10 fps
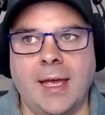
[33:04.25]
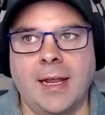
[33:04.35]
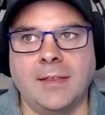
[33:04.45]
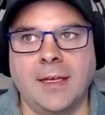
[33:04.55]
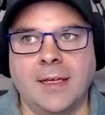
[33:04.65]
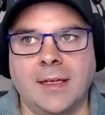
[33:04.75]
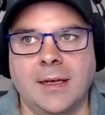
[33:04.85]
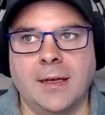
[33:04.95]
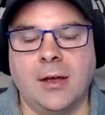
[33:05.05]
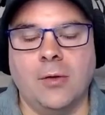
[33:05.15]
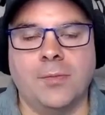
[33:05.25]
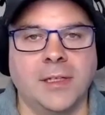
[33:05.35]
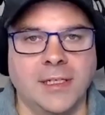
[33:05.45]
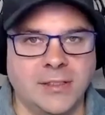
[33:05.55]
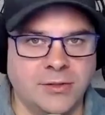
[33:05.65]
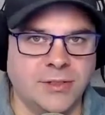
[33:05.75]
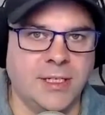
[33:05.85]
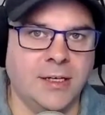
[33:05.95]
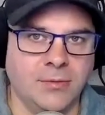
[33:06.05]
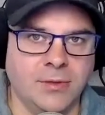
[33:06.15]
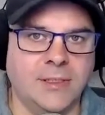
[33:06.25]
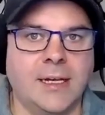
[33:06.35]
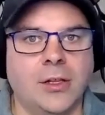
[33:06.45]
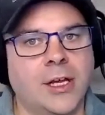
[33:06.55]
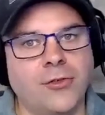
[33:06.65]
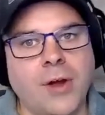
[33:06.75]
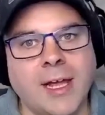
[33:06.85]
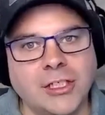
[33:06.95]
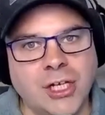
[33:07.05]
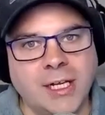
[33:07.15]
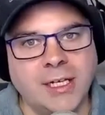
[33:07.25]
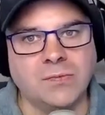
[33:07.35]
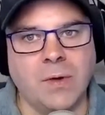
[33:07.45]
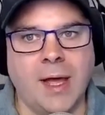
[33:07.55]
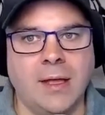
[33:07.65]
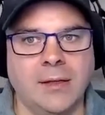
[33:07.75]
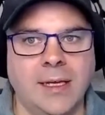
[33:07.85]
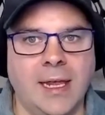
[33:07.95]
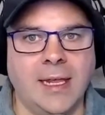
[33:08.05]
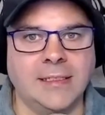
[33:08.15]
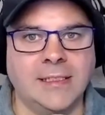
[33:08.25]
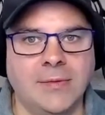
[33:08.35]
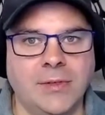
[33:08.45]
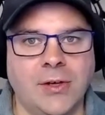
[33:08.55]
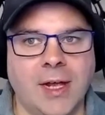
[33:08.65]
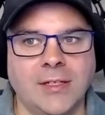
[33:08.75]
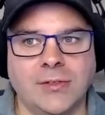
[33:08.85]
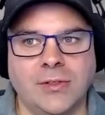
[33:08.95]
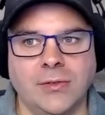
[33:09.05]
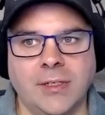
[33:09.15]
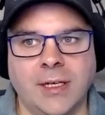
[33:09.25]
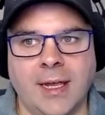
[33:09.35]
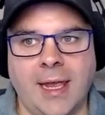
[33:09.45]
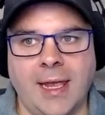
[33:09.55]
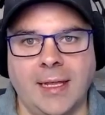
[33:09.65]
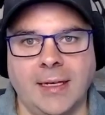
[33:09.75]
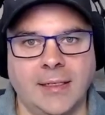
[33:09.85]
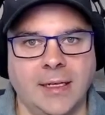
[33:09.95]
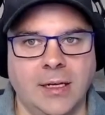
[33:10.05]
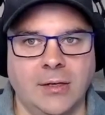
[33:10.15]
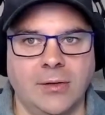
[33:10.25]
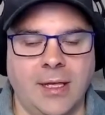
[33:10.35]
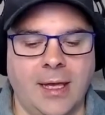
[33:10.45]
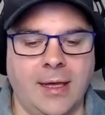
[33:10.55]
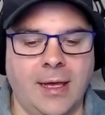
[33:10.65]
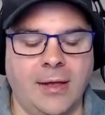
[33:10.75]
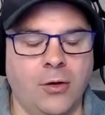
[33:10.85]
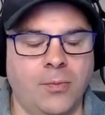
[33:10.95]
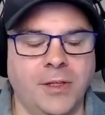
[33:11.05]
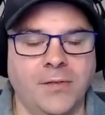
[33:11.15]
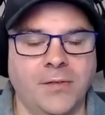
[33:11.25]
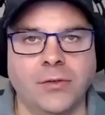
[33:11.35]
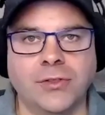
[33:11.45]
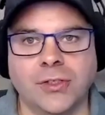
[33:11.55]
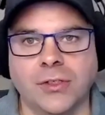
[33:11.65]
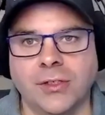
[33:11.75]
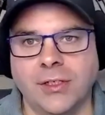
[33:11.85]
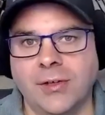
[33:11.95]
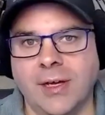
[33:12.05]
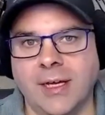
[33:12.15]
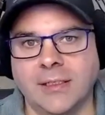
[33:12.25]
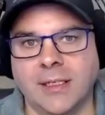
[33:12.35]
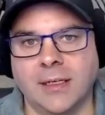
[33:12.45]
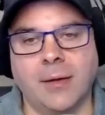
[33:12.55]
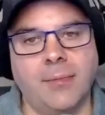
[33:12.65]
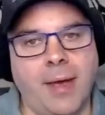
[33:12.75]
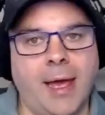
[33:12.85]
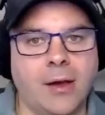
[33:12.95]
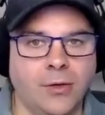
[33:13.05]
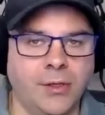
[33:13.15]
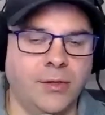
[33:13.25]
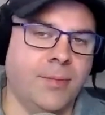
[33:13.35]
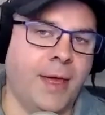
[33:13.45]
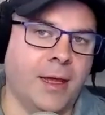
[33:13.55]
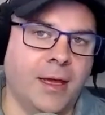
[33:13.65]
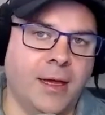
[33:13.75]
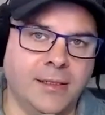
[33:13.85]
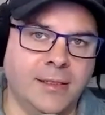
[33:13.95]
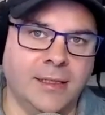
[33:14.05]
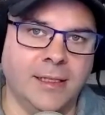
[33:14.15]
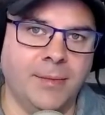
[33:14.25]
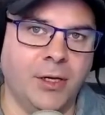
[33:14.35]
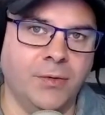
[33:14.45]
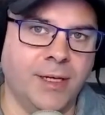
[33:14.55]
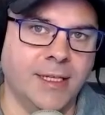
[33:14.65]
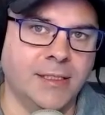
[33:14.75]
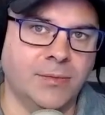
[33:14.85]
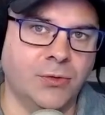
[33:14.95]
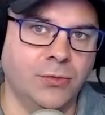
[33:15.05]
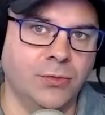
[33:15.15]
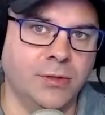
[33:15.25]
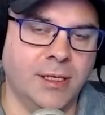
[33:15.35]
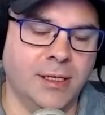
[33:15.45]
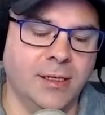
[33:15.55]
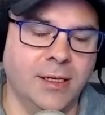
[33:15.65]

I think, I hope the listeners here will take a look at Dragonchain as well and see what you guys are doing. And, I hope in the future you guys can come back, or you can come back on and let me know when you got some cool,